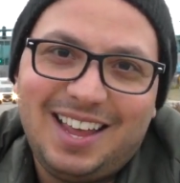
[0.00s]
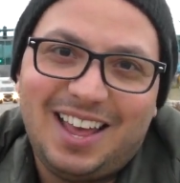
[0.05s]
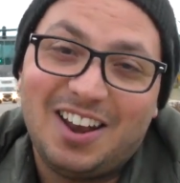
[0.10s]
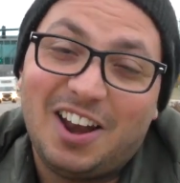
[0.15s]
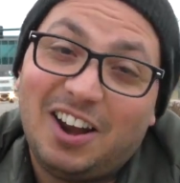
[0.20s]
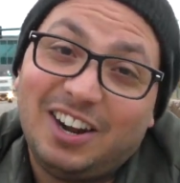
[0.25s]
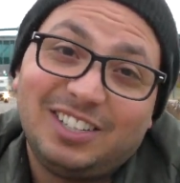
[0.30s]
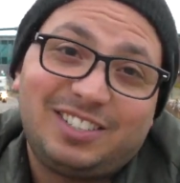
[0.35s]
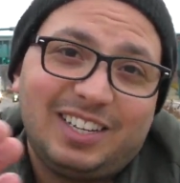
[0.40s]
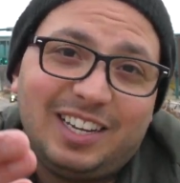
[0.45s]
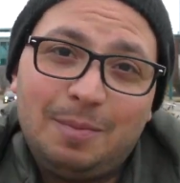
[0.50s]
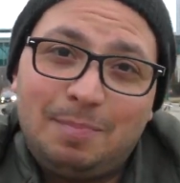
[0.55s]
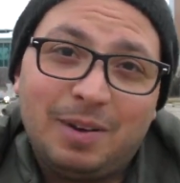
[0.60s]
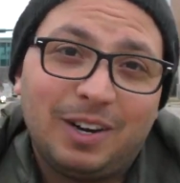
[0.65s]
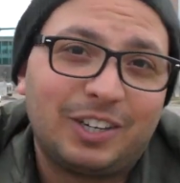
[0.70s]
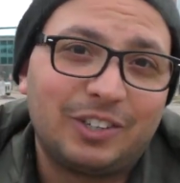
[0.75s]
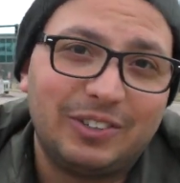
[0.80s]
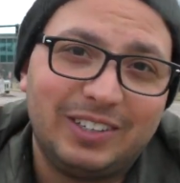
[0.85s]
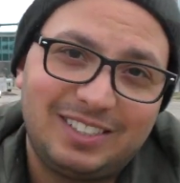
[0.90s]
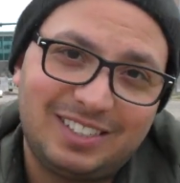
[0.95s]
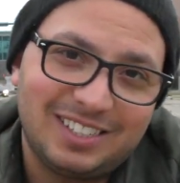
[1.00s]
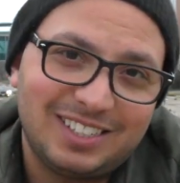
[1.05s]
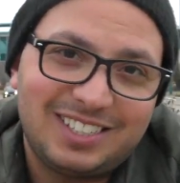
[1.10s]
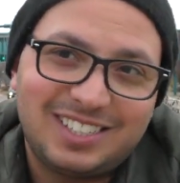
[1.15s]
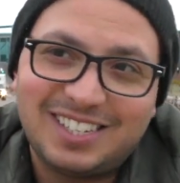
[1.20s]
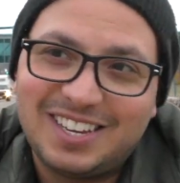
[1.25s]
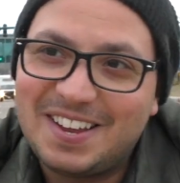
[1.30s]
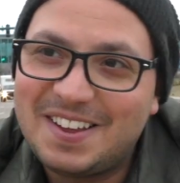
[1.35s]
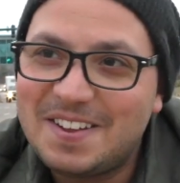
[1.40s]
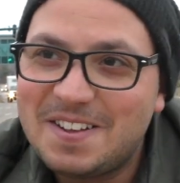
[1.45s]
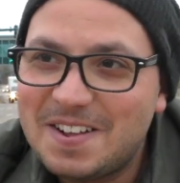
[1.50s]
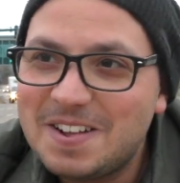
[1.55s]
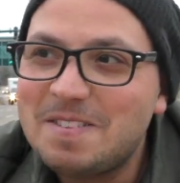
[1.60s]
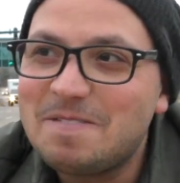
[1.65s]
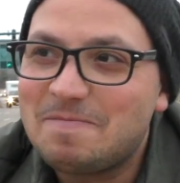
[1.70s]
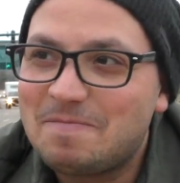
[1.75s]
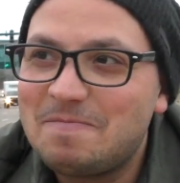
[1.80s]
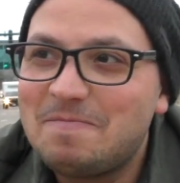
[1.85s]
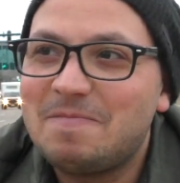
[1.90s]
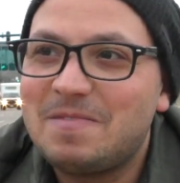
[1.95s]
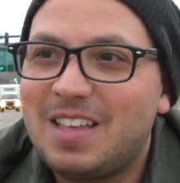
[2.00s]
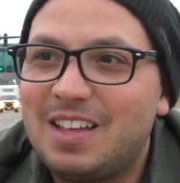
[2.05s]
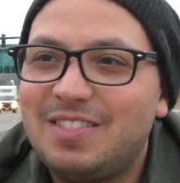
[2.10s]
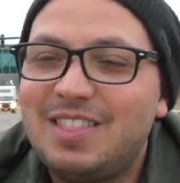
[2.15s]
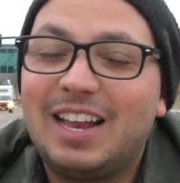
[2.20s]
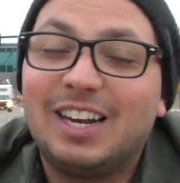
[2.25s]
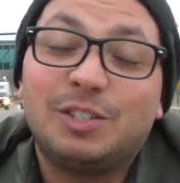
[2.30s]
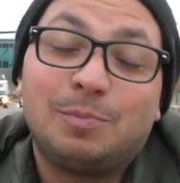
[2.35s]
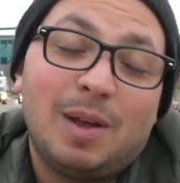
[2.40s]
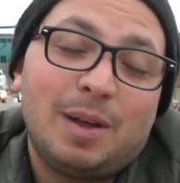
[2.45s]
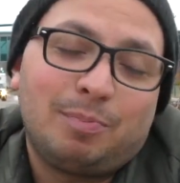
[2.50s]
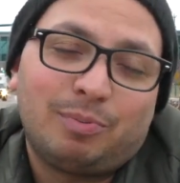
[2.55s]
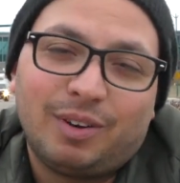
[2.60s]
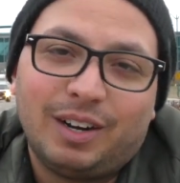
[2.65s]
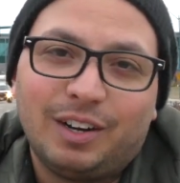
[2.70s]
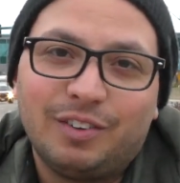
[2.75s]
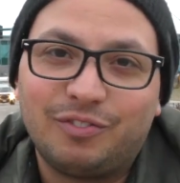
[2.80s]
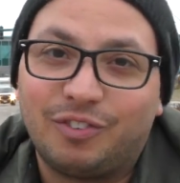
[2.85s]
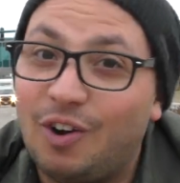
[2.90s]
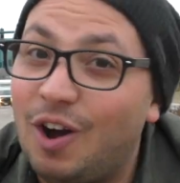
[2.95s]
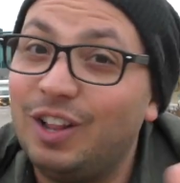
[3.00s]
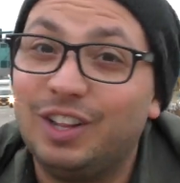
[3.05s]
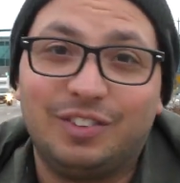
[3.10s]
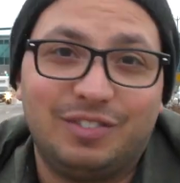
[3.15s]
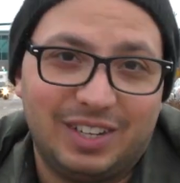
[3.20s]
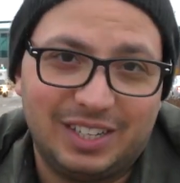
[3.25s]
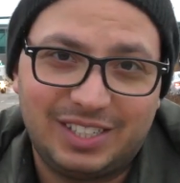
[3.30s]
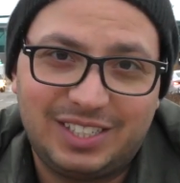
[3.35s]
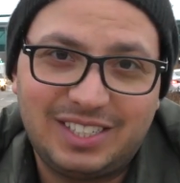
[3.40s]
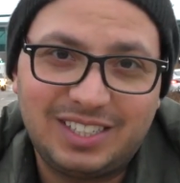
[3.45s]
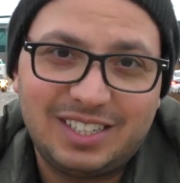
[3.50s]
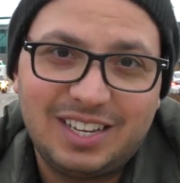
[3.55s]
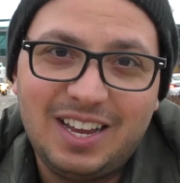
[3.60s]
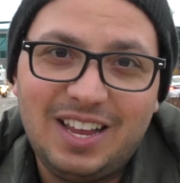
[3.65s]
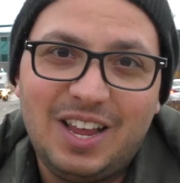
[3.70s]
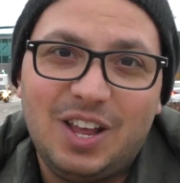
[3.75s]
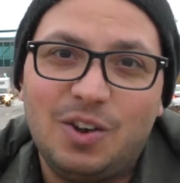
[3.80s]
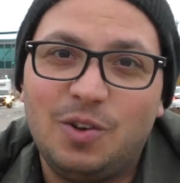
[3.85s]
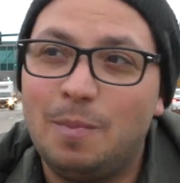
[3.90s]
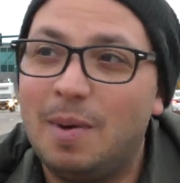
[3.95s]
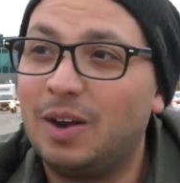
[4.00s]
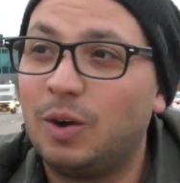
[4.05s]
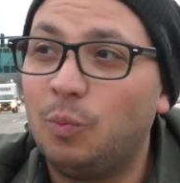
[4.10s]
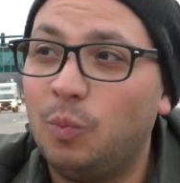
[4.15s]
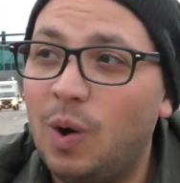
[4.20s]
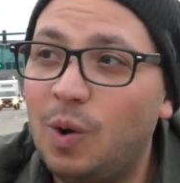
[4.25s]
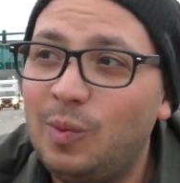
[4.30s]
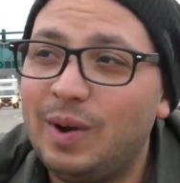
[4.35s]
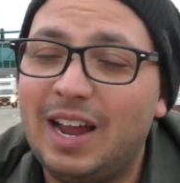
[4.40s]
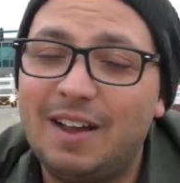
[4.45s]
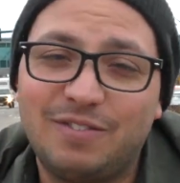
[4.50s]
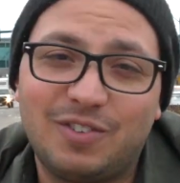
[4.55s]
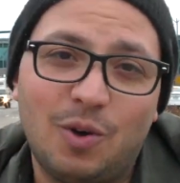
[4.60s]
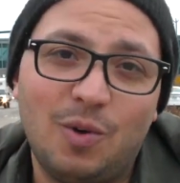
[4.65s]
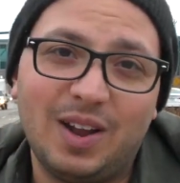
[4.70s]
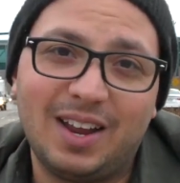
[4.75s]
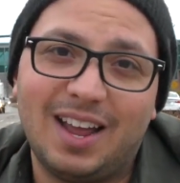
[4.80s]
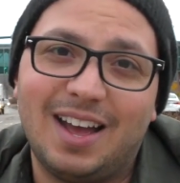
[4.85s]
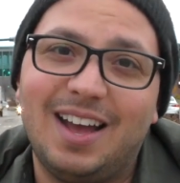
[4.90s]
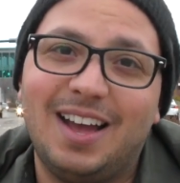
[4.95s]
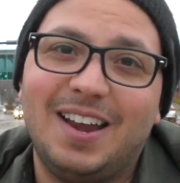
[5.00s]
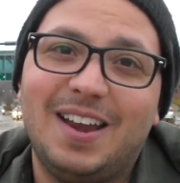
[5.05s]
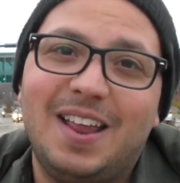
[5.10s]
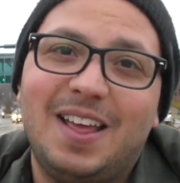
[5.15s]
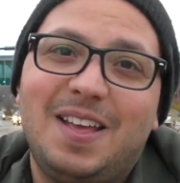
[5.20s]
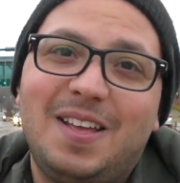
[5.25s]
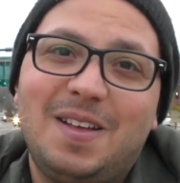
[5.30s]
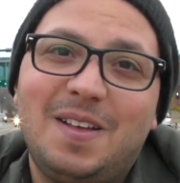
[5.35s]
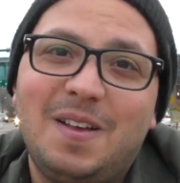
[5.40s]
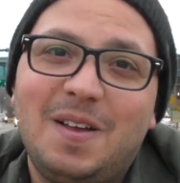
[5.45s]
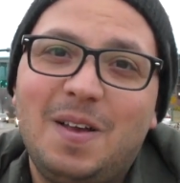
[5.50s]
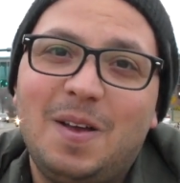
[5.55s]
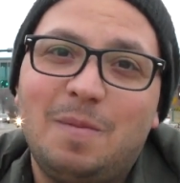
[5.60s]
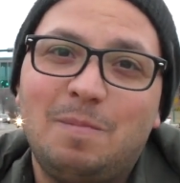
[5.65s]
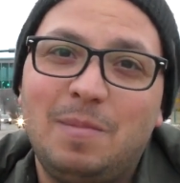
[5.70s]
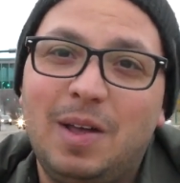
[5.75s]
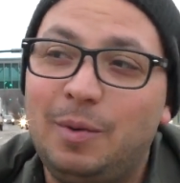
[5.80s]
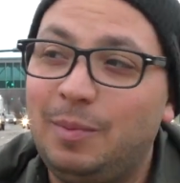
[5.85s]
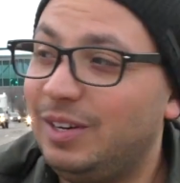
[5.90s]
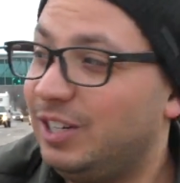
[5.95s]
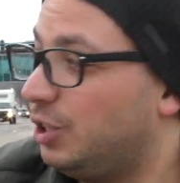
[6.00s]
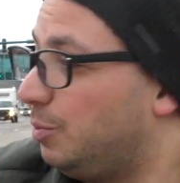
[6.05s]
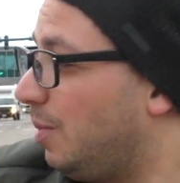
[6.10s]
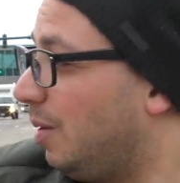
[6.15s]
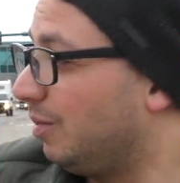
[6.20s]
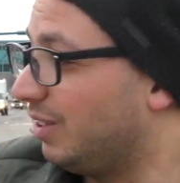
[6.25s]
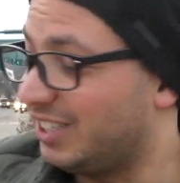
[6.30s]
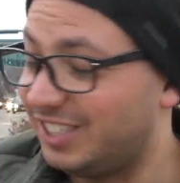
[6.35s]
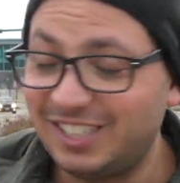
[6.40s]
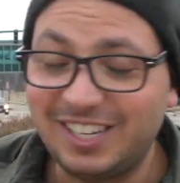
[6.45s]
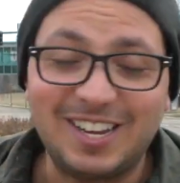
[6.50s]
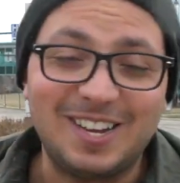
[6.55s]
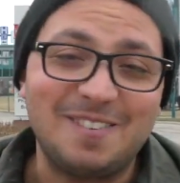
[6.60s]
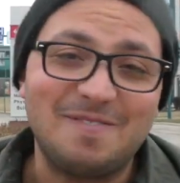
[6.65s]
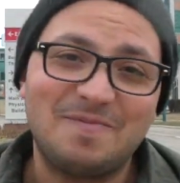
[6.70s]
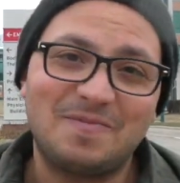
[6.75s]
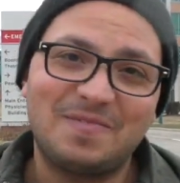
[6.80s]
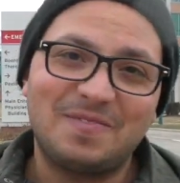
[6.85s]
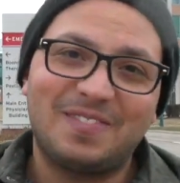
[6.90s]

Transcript: And honestly, Perichoresis, that is my prayer for all of us. No matter what we have going on, may we just be able to sit